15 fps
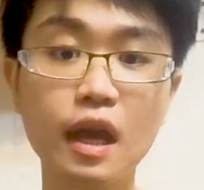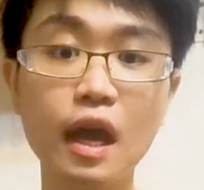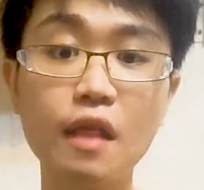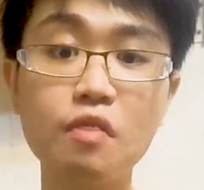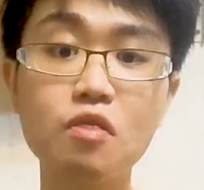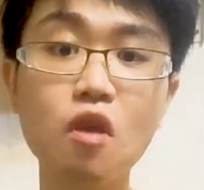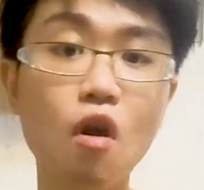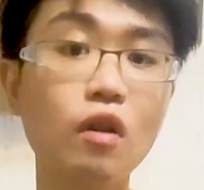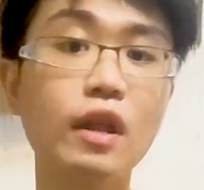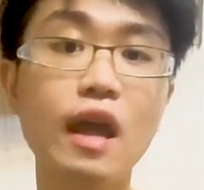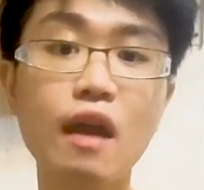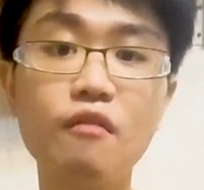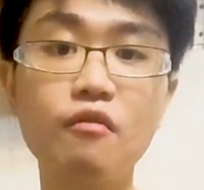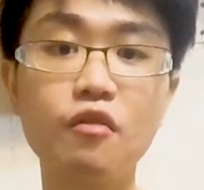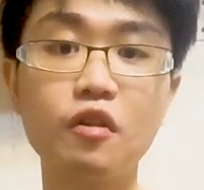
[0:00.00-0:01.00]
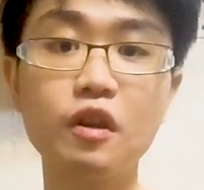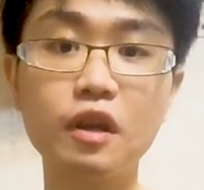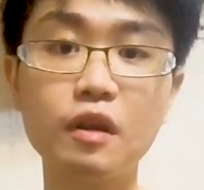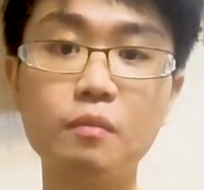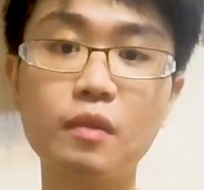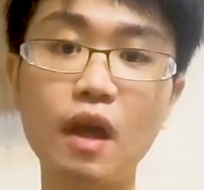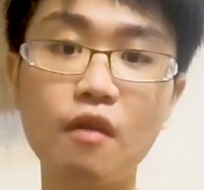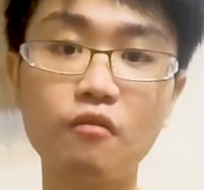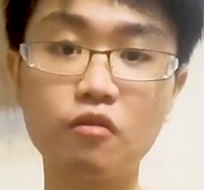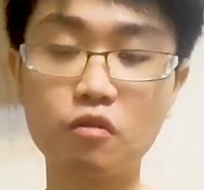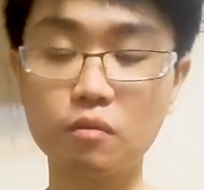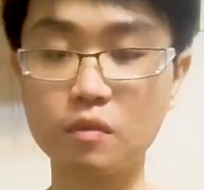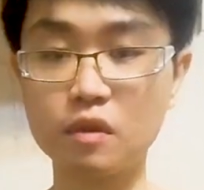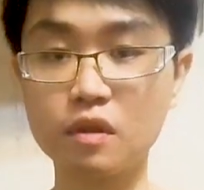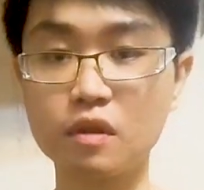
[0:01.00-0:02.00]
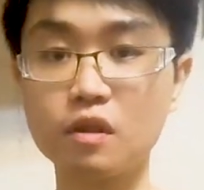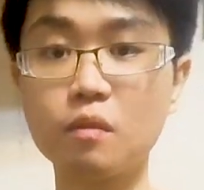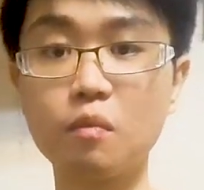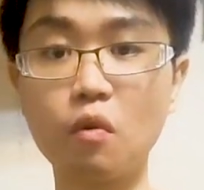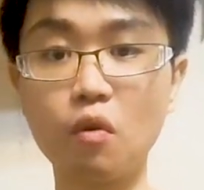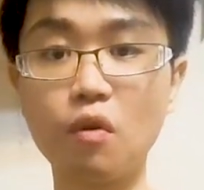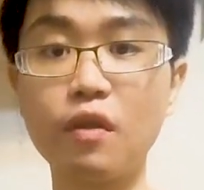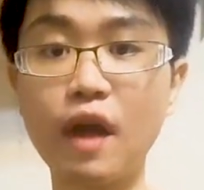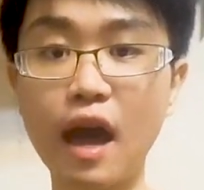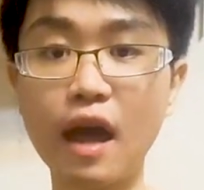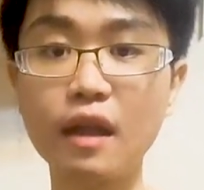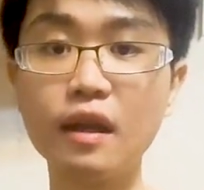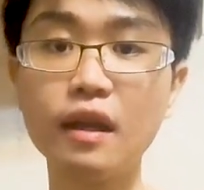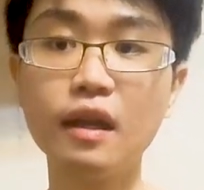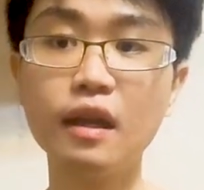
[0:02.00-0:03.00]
and not every platform support that.